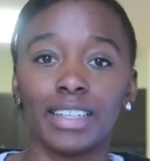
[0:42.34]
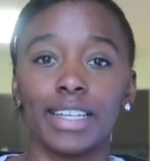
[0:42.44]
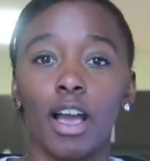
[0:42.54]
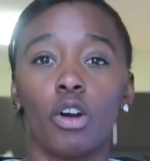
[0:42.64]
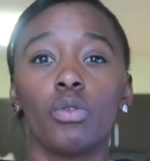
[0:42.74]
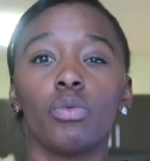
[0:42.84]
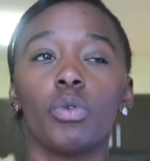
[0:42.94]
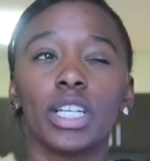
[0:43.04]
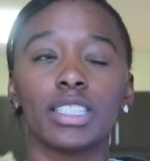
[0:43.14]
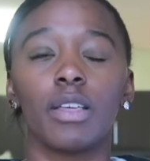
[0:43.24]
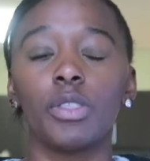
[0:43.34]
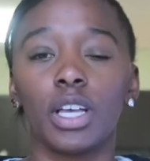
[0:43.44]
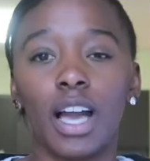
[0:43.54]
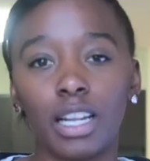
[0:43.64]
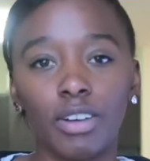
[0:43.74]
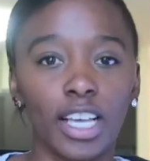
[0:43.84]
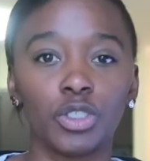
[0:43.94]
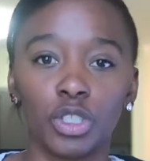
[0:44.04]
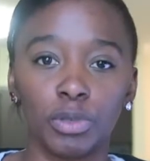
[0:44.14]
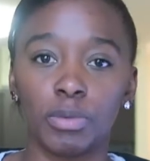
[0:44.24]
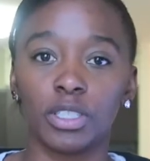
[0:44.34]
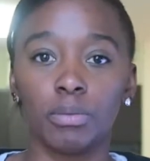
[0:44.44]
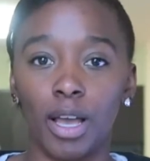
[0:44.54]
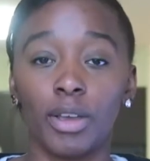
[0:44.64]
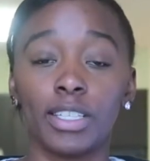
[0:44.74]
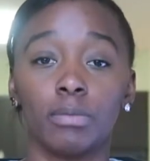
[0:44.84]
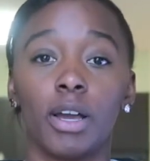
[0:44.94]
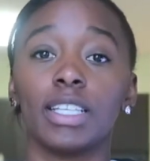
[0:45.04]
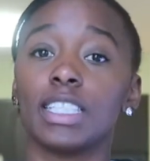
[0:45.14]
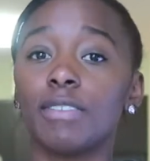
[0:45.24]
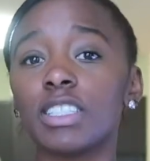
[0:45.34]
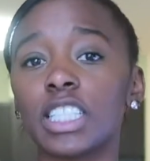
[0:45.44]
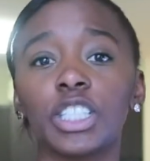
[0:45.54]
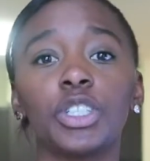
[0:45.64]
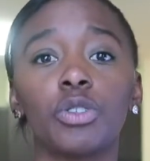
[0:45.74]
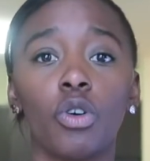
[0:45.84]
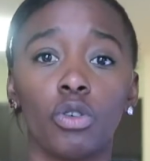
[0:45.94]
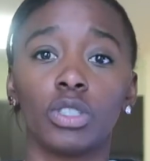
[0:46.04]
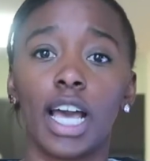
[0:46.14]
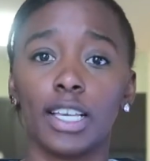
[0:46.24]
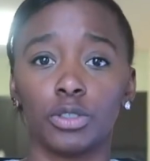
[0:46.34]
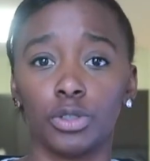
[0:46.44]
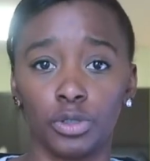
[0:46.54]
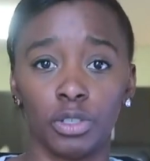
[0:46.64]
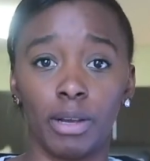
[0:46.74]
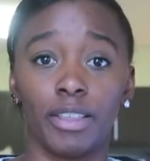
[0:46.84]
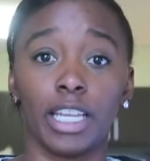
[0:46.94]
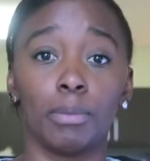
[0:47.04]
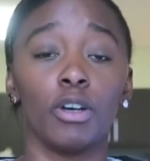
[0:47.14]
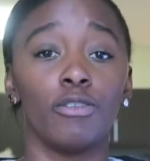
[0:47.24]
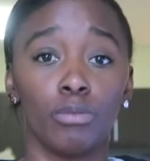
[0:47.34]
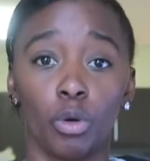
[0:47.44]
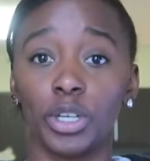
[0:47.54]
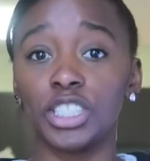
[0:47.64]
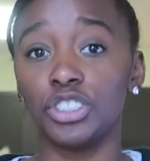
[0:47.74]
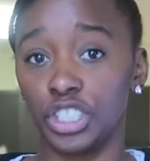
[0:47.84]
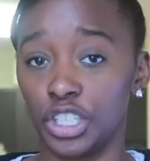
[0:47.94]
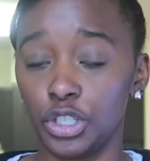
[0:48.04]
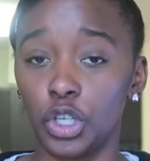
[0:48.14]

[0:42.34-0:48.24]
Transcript: Now, what The God of High School is pretty much about is about a 17-year-old high school student by the name of Mori Jin,